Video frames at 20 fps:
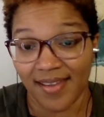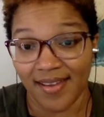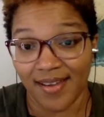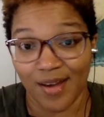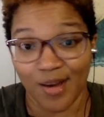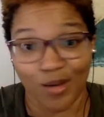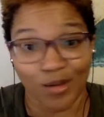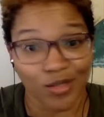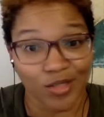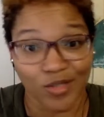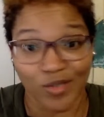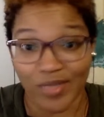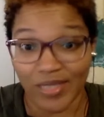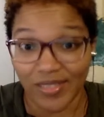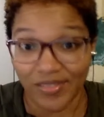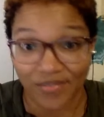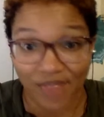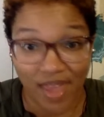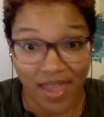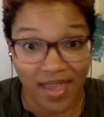goes
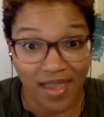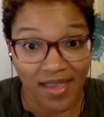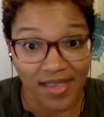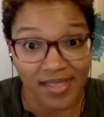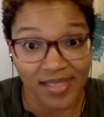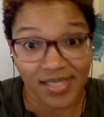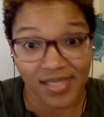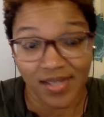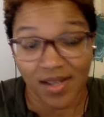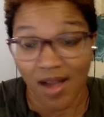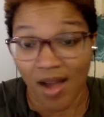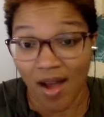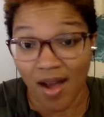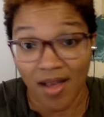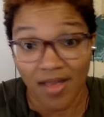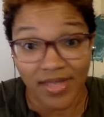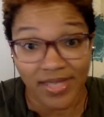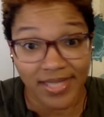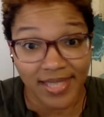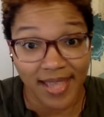really fast
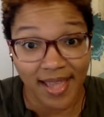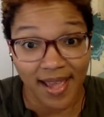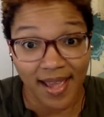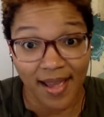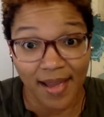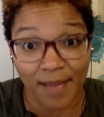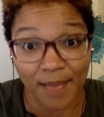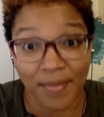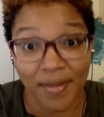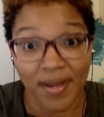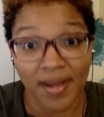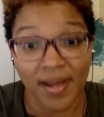all the time,